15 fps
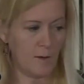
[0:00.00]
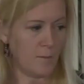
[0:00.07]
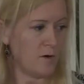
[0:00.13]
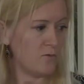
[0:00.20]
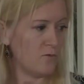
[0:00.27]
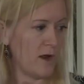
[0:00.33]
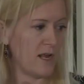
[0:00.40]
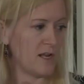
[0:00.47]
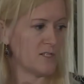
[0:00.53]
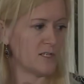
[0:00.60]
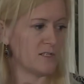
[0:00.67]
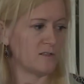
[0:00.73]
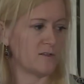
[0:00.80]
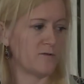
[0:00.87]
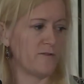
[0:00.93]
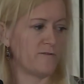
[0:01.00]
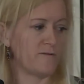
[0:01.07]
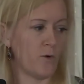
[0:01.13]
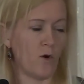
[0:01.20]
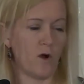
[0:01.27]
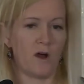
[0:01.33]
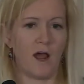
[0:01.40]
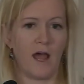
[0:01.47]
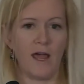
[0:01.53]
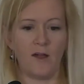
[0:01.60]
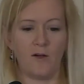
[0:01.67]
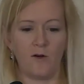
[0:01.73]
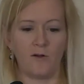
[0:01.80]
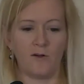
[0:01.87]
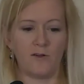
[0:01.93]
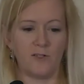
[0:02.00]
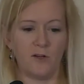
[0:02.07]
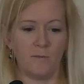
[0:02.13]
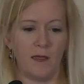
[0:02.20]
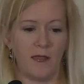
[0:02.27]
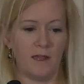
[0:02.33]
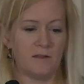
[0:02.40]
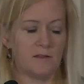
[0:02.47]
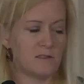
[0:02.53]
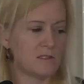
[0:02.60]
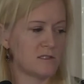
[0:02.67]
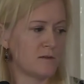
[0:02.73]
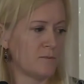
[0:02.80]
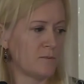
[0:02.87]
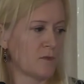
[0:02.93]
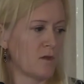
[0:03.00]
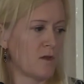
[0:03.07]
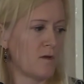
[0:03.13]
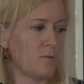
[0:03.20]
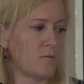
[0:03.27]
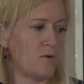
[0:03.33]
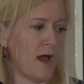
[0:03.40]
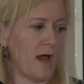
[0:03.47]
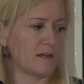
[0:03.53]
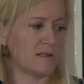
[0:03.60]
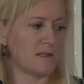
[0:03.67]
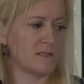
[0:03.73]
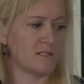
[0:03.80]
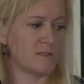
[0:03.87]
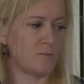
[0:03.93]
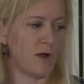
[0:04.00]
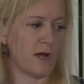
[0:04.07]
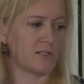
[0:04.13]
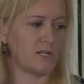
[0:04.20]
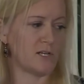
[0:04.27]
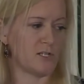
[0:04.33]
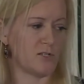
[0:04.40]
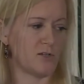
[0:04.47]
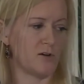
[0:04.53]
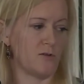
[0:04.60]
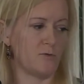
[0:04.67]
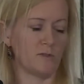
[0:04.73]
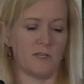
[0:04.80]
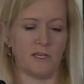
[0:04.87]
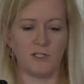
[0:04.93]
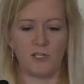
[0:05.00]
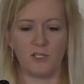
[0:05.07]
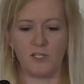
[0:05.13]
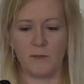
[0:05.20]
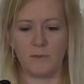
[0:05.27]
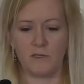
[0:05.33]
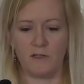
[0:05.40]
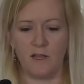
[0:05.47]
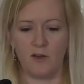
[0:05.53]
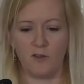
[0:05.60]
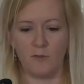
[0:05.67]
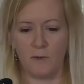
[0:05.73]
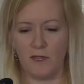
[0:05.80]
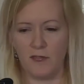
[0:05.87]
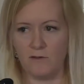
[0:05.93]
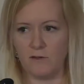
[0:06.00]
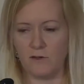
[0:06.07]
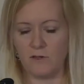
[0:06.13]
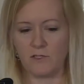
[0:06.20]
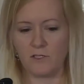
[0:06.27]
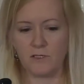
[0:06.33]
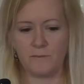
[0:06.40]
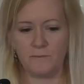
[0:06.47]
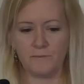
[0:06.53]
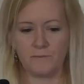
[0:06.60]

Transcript: arranged into 4 higher order domains: practice, practitioner, relationships, and health behaviors.